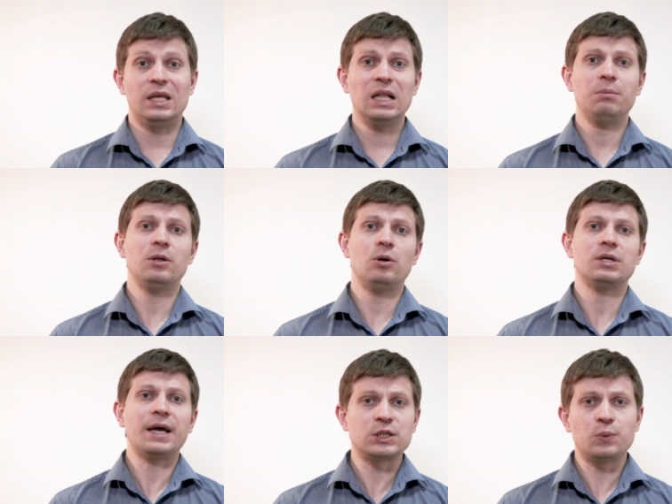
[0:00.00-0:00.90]
Yelp
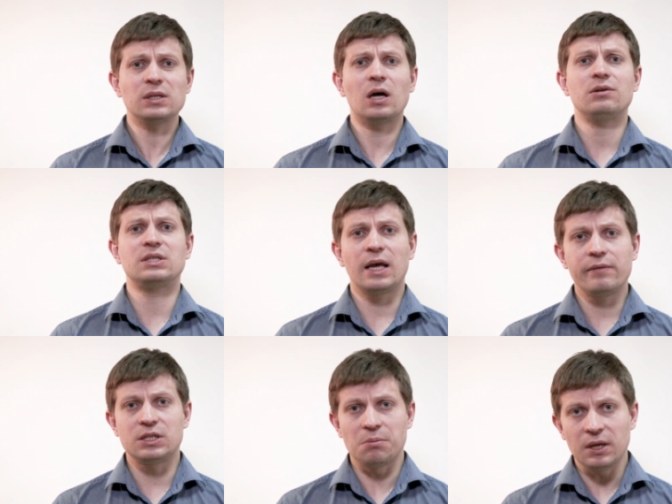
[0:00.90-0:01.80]
alone has
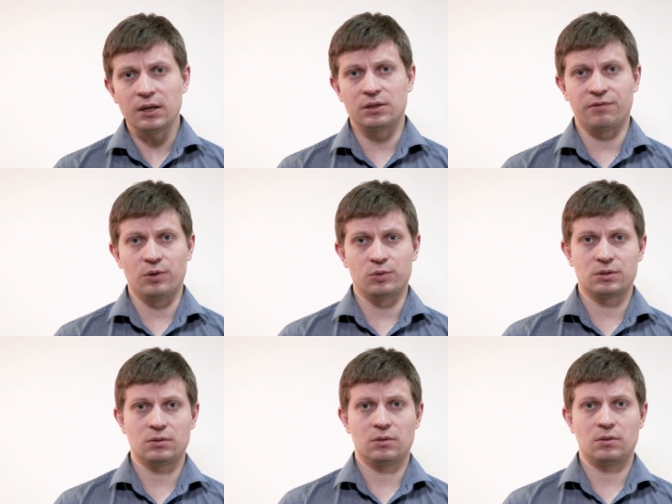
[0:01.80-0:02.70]
170 million
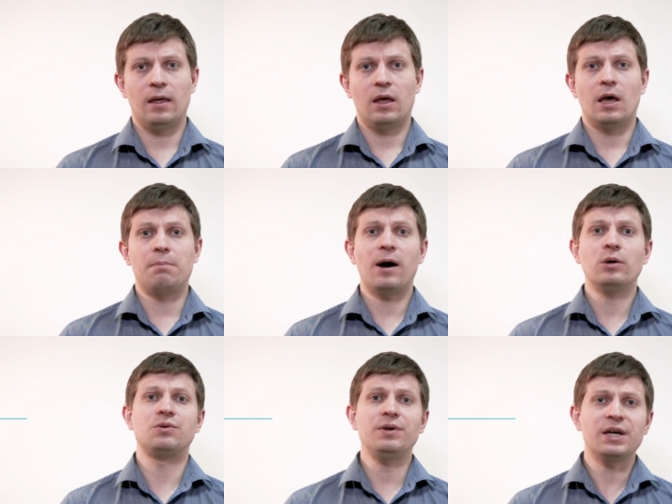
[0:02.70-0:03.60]
reviews.
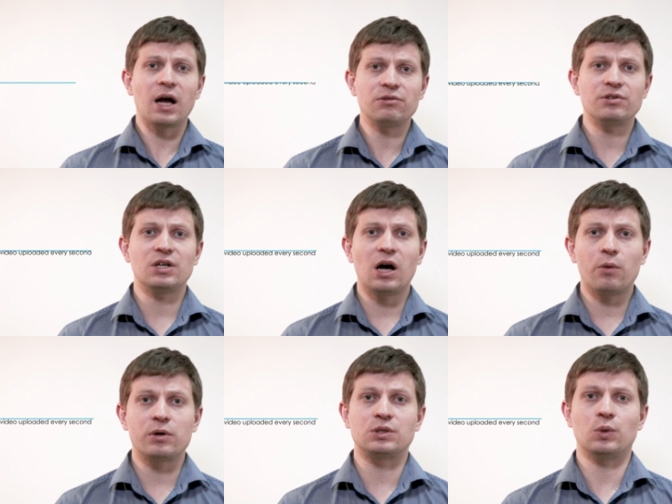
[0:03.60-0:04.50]
About 300
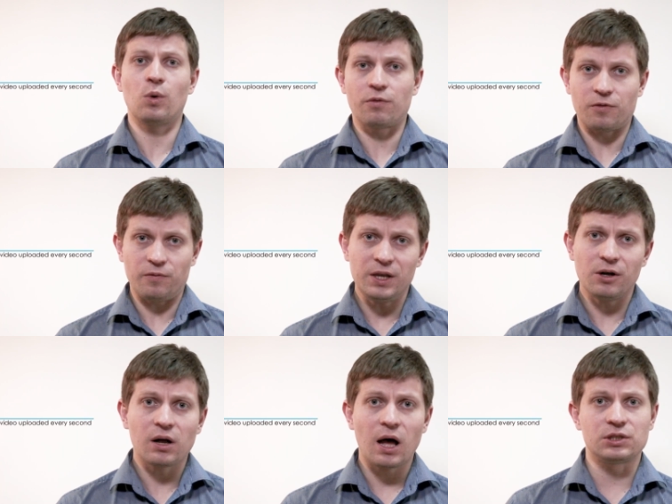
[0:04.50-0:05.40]
hours of
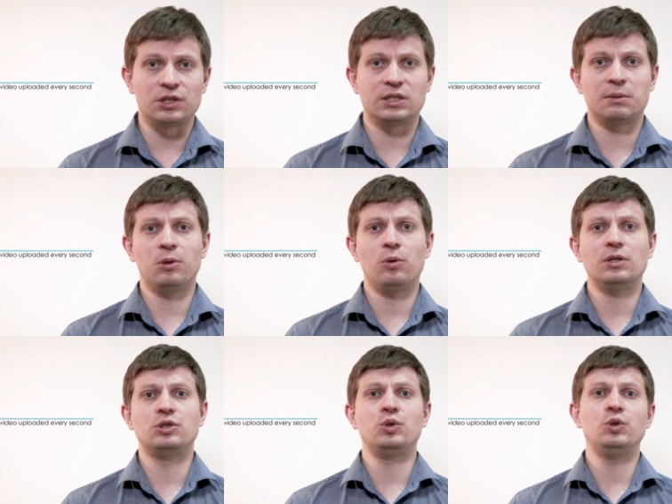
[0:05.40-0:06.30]
video content is
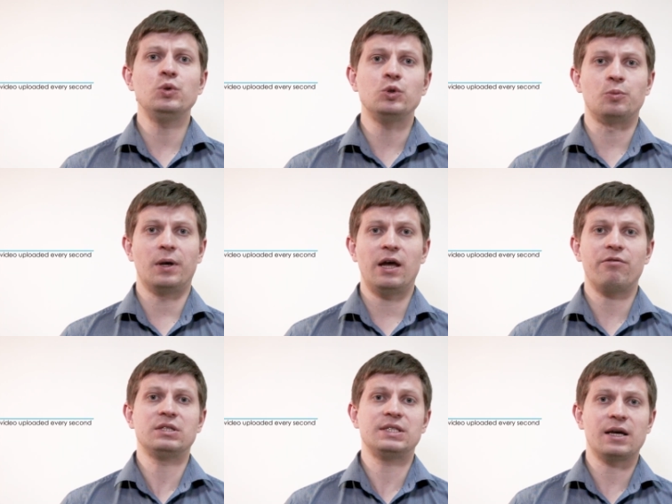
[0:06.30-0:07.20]
uploaded to YouTube
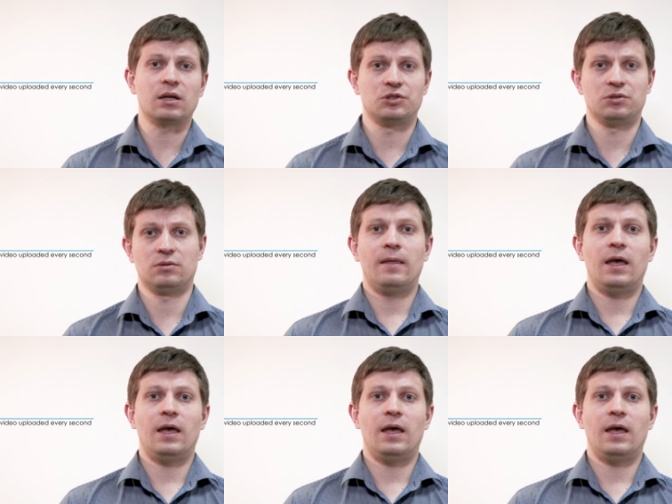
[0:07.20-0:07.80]
every second.